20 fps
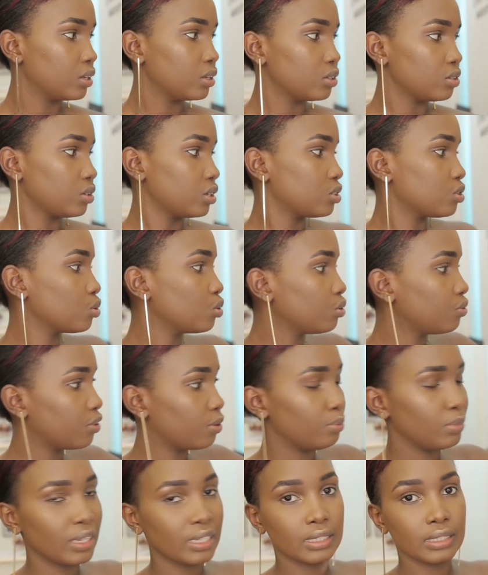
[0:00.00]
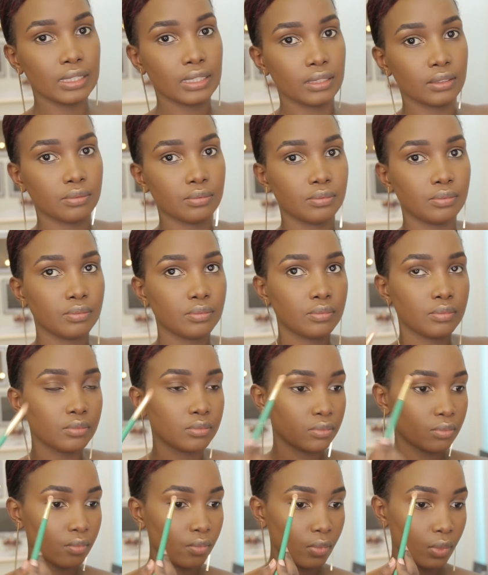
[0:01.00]
So it's good for blending
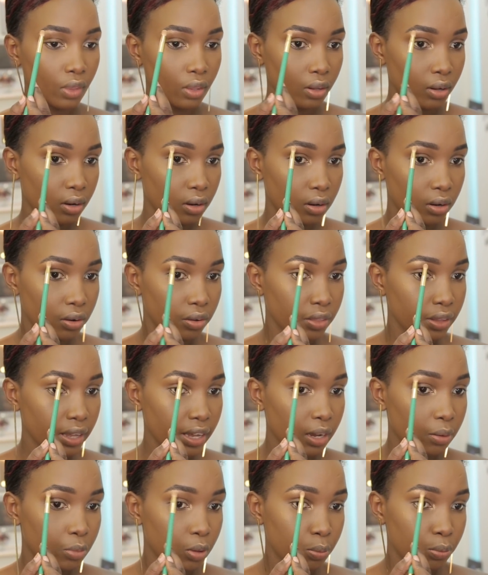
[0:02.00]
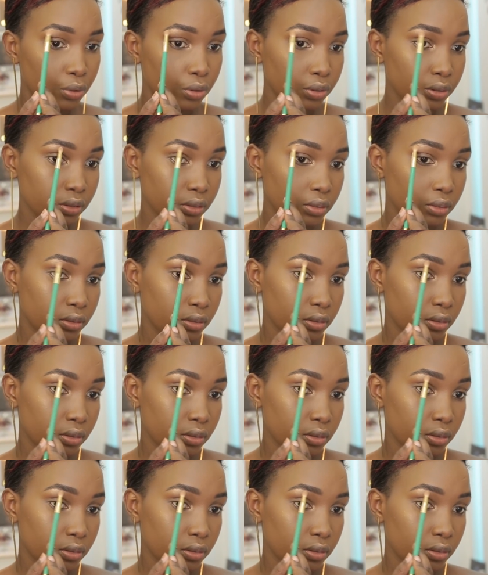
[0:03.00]
on the eyebrow bone,